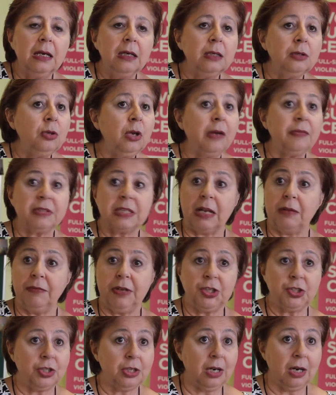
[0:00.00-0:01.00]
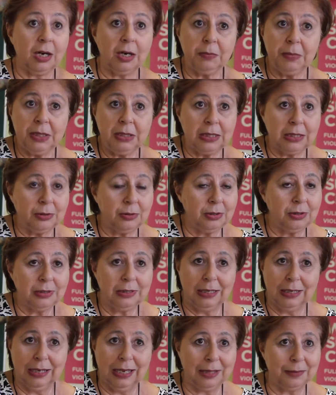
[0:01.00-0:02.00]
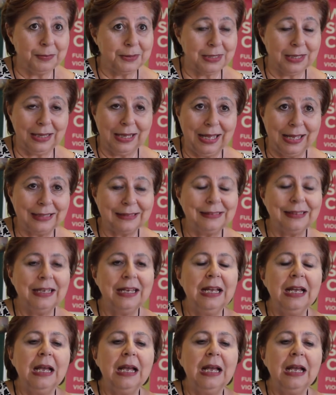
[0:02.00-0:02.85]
You have Salvation Army that helps a lot,